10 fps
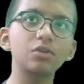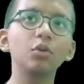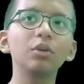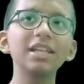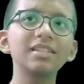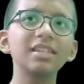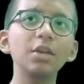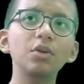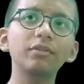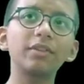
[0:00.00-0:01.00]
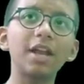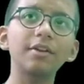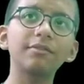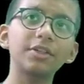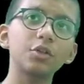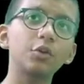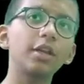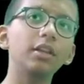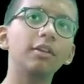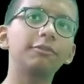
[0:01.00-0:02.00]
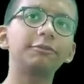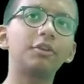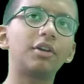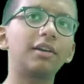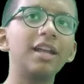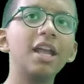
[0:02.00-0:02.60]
So let's say you want to take out a factorial of 4.